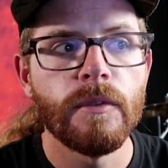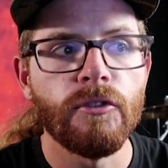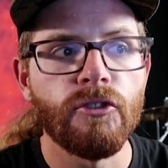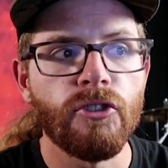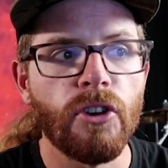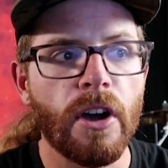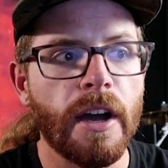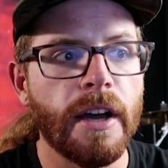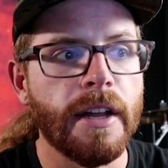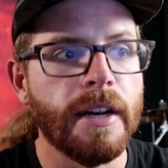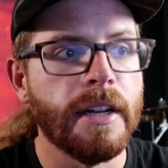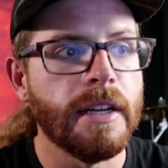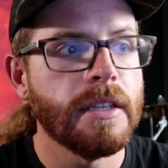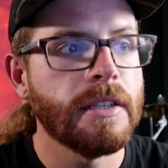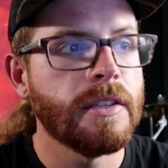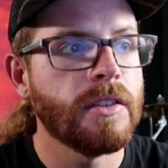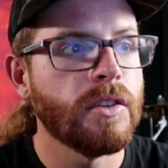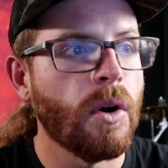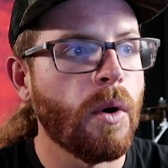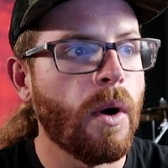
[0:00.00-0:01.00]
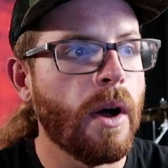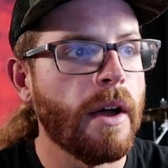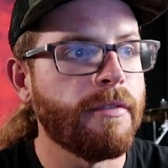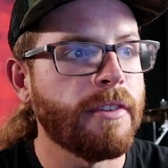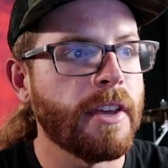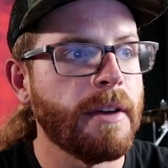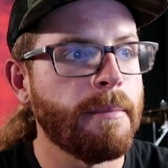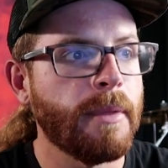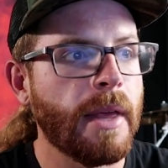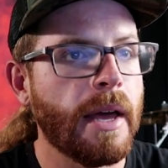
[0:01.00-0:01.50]
Dry it is. So
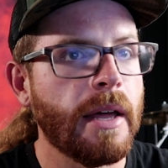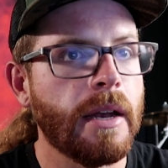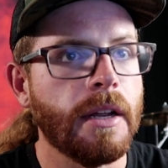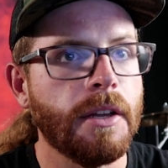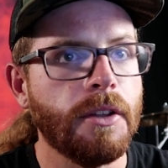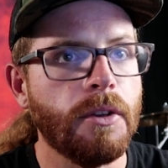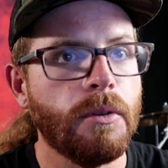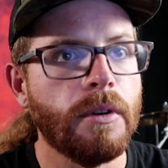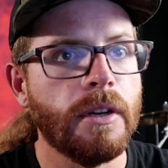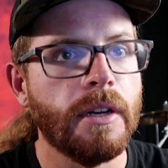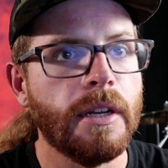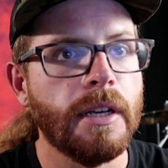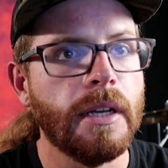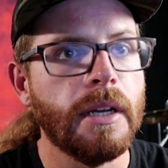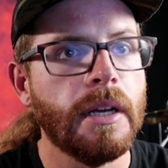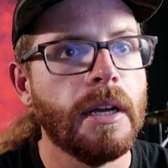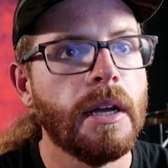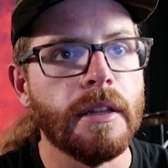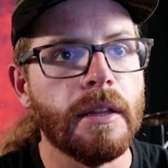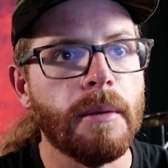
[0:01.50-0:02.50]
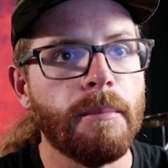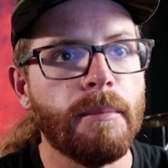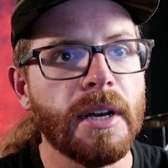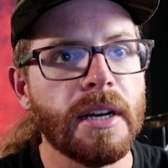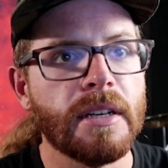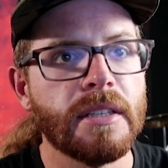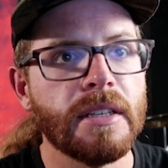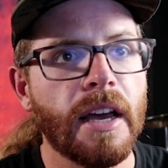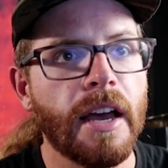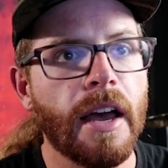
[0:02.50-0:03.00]
I've kept that at Unity. In the
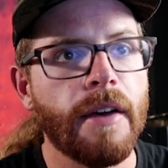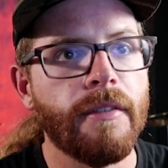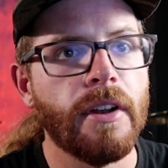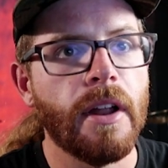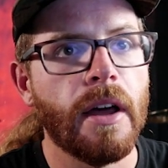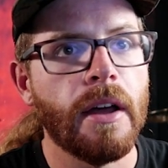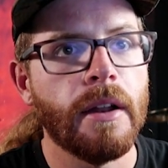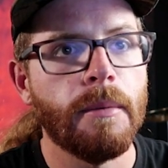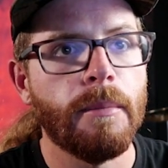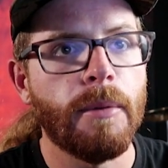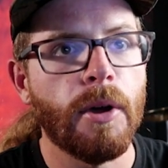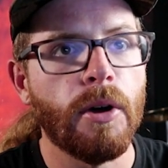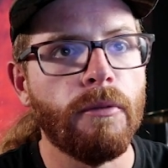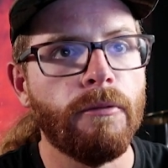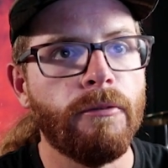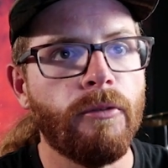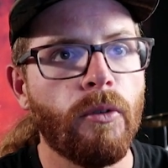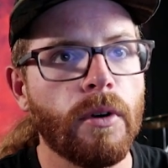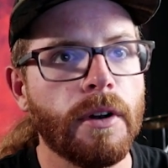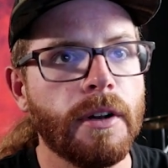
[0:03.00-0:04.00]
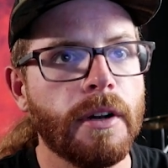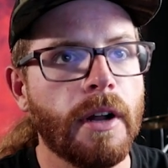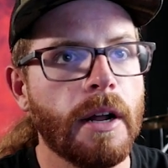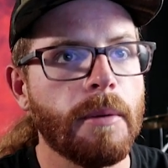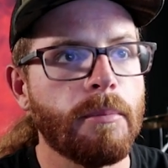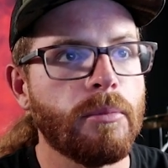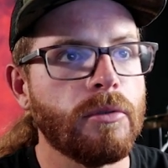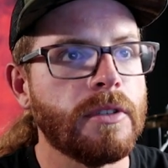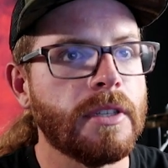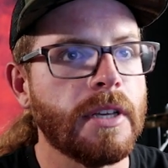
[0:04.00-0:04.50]
mix I have it at about
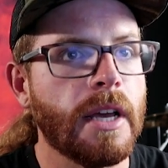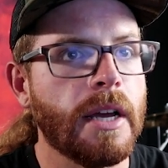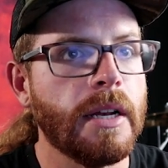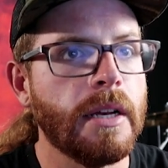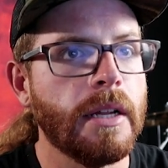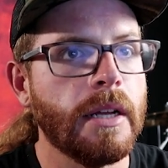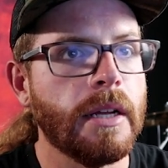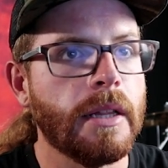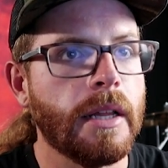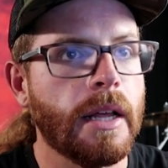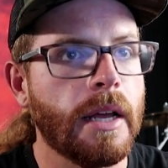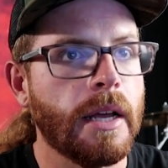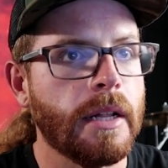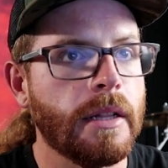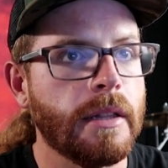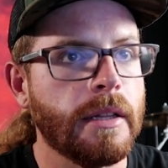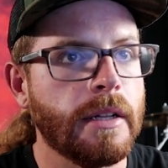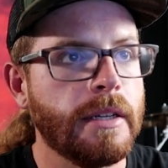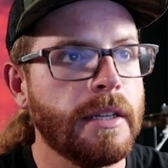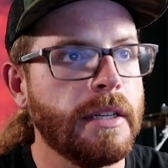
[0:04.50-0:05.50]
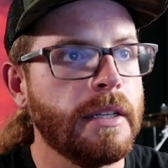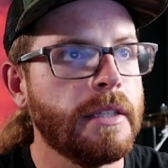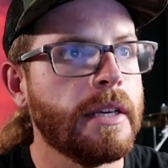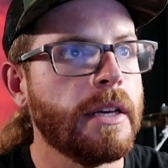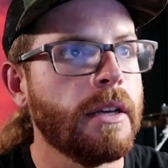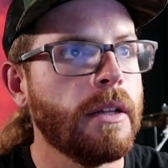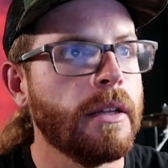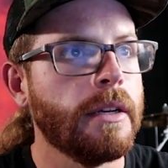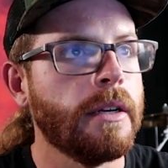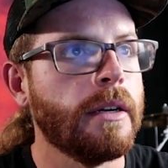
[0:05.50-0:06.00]
49%, and then the
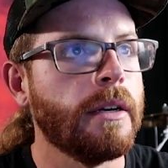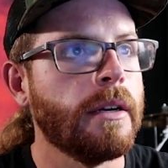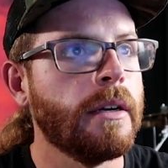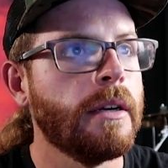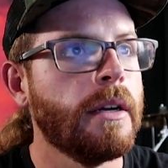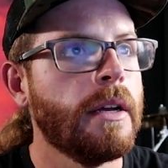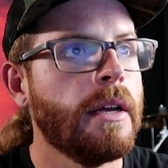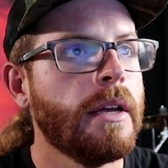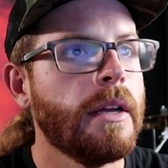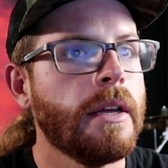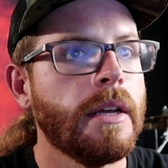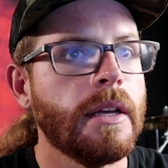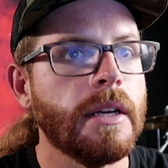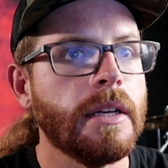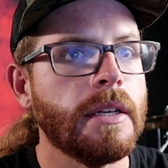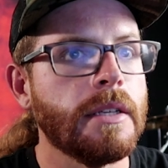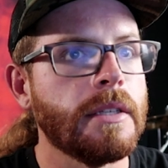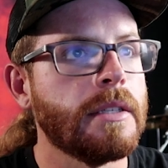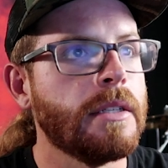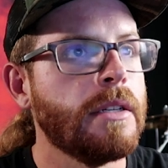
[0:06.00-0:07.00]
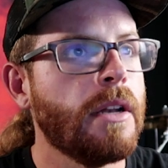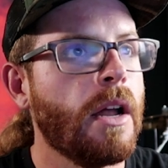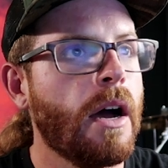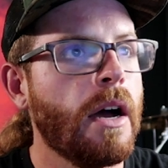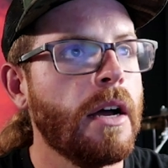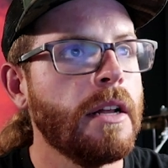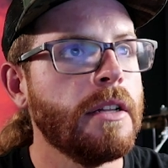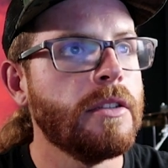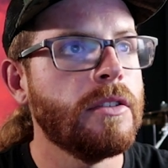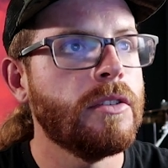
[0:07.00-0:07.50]
detail here is
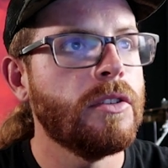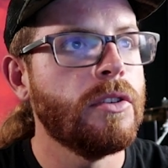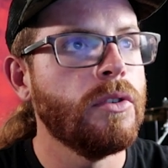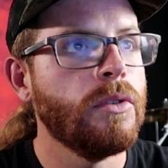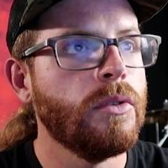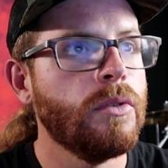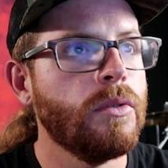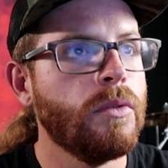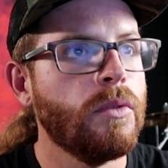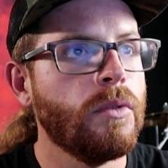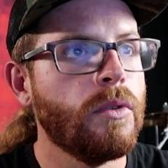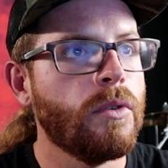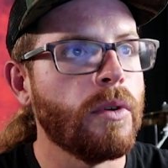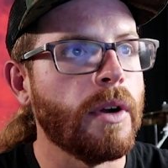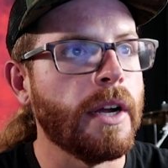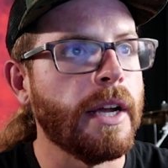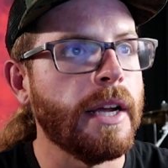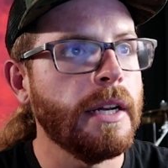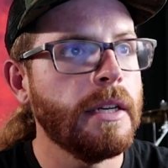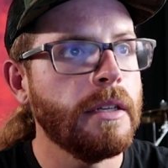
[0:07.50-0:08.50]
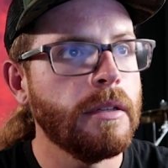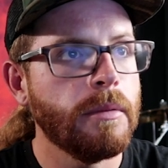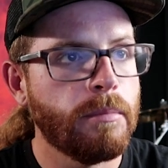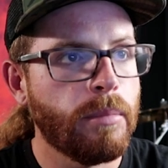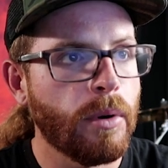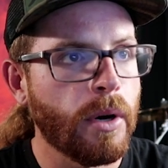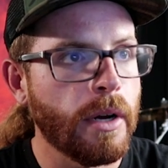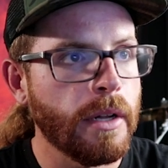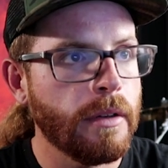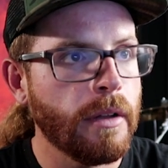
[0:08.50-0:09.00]
not too great,
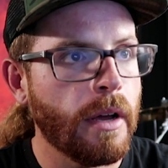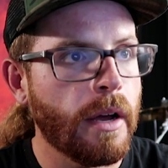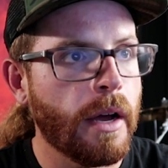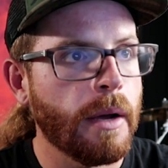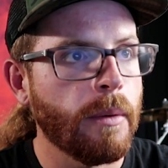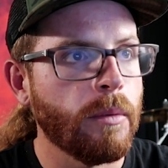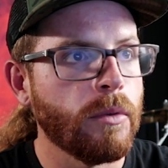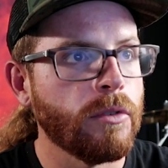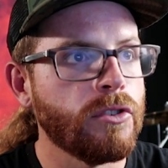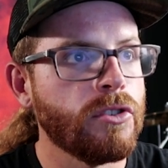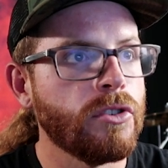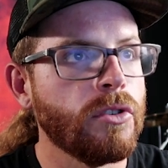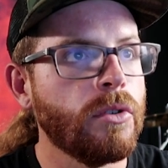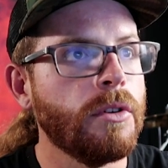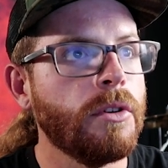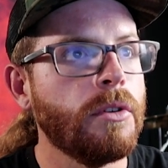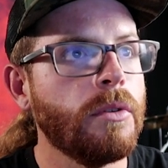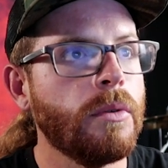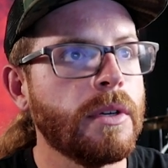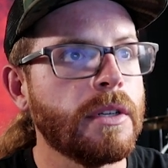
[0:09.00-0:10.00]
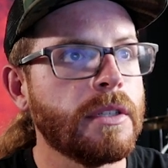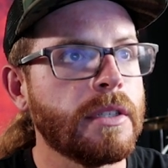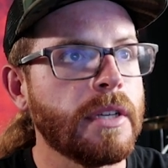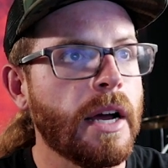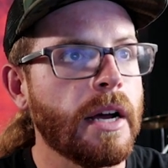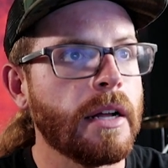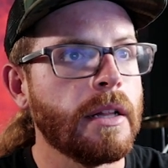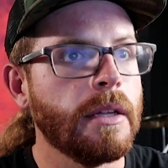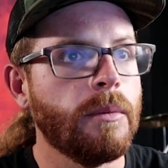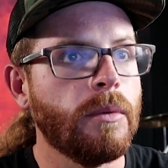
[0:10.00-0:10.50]
but I will show you
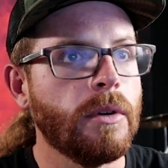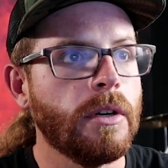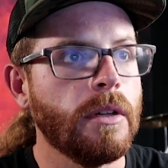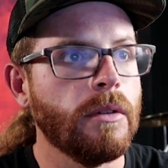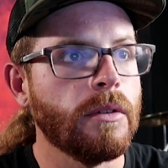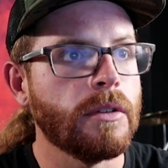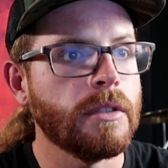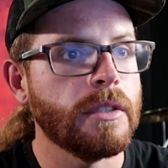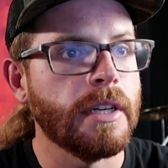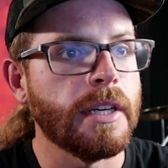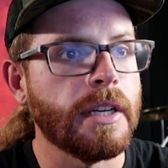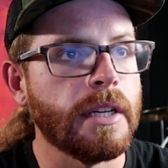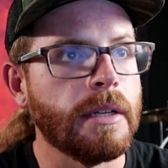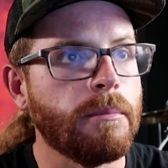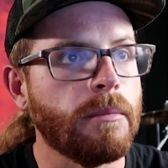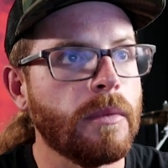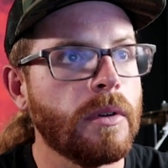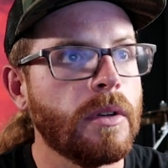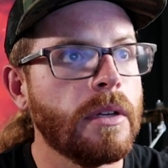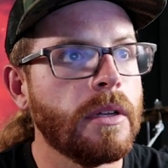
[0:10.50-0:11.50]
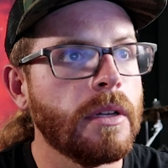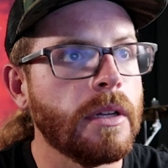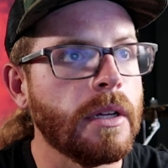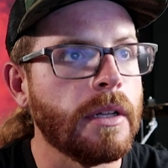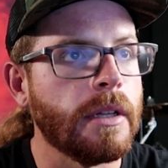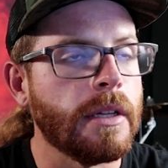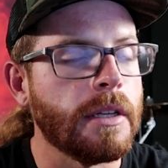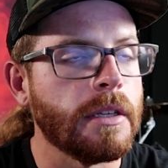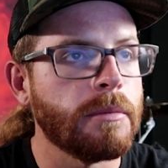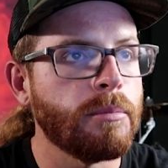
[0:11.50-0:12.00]
exactly what it looks like in
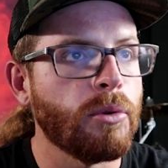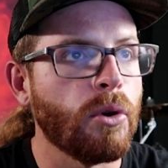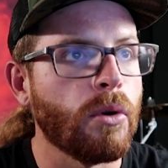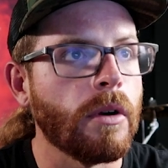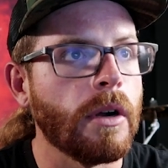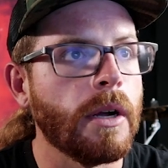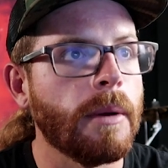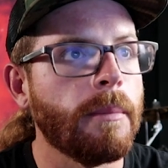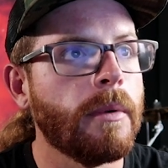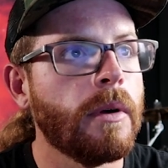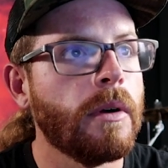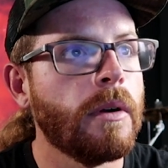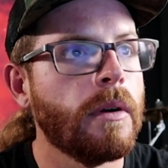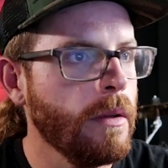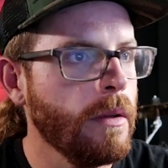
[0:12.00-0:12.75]
this program.